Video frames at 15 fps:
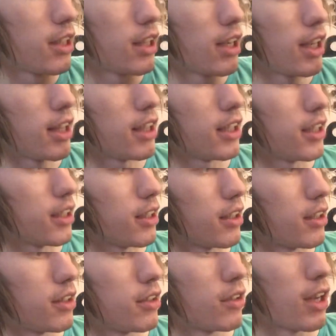and then
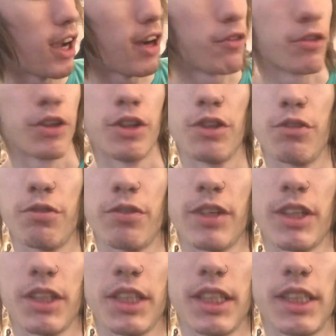after you
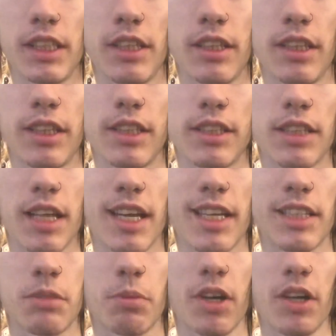fill in this last
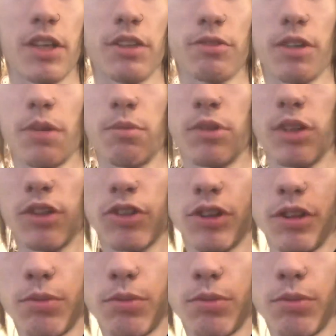spot on the rim, there should